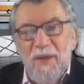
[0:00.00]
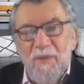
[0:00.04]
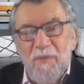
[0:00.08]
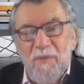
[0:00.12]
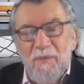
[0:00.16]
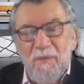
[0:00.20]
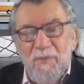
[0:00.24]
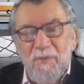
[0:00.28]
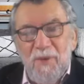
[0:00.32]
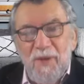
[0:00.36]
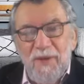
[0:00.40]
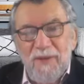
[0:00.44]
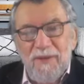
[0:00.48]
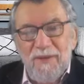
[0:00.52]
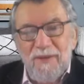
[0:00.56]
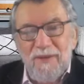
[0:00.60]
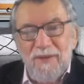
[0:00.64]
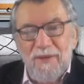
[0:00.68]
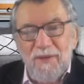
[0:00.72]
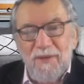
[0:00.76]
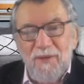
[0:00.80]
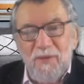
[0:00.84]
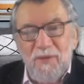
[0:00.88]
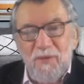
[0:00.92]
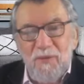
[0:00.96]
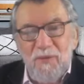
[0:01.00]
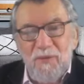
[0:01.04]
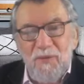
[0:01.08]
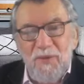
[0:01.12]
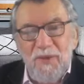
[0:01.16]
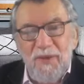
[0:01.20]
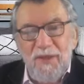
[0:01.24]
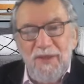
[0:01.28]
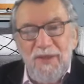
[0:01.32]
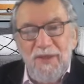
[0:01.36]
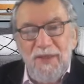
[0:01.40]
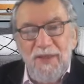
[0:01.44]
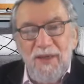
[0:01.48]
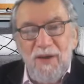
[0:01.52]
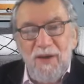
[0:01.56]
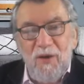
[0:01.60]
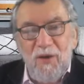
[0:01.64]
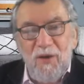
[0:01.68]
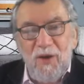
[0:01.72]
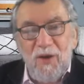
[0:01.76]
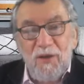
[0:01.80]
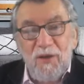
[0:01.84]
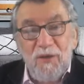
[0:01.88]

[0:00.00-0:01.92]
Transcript: But we are